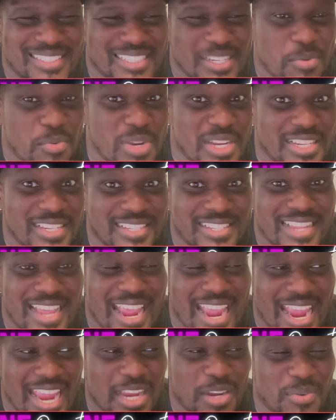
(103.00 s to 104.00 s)
she reaches
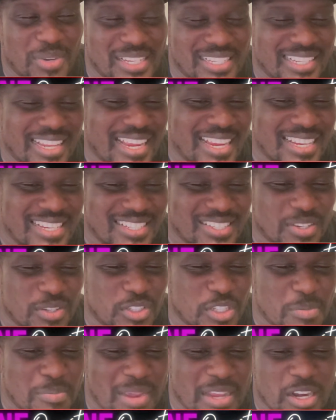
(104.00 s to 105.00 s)
the hangry stage.
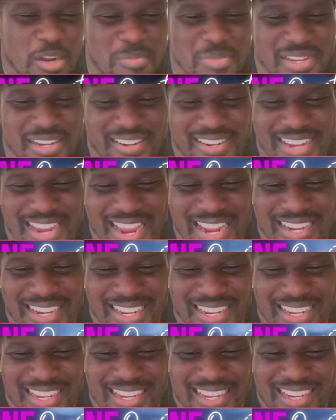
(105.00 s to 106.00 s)
So she might not be there
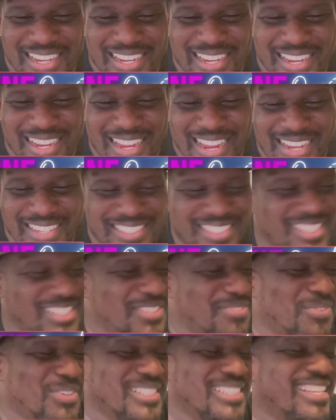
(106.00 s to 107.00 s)
yet.
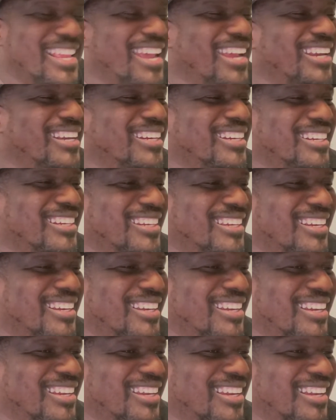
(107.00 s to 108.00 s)
She's what's that?
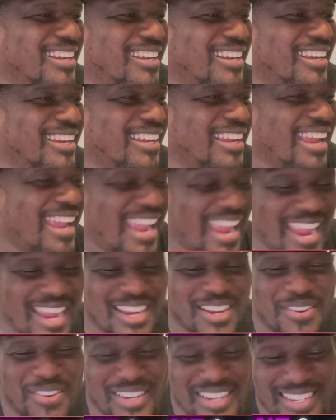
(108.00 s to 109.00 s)

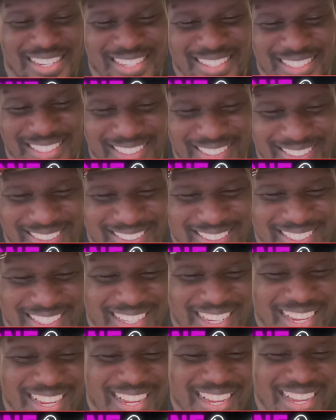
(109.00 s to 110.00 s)
Hangry.
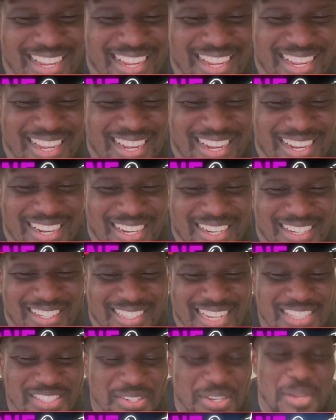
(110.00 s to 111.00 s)

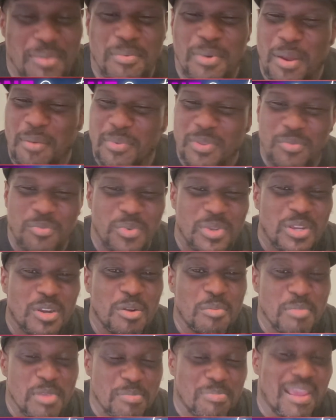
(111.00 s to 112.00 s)
That's okay, Barbie. We're
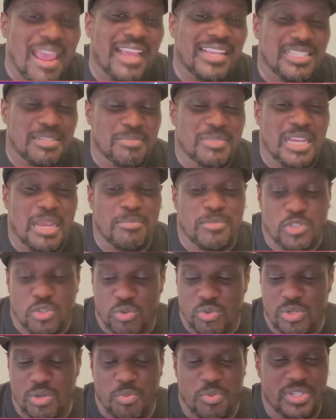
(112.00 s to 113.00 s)
gonna be back sometime
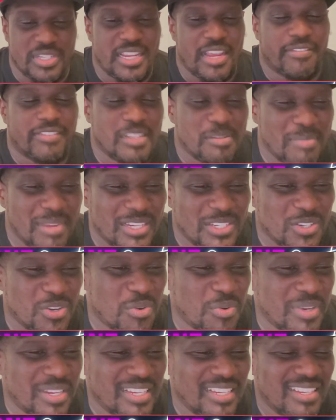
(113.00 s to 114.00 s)
soon, and we'll definitely make
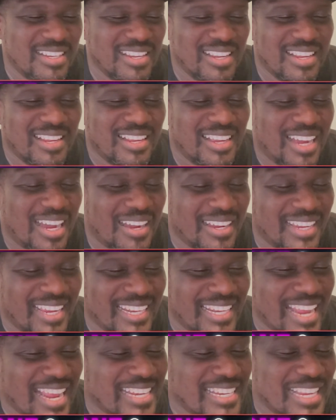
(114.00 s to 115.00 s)
sure we
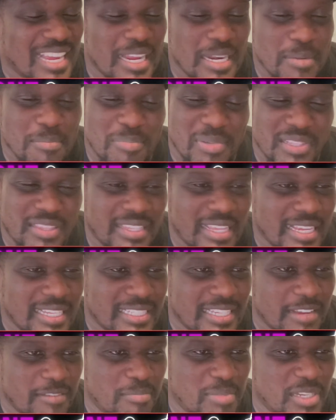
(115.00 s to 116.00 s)
get that done. But
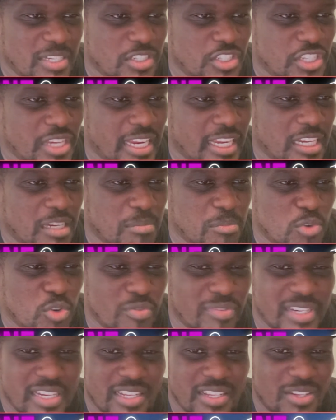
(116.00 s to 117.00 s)
things have been shaking and
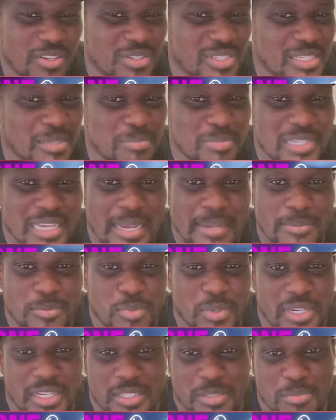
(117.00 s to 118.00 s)
moving, and
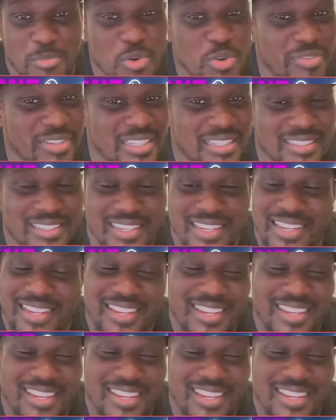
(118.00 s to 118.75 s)
sometimes when it's moving,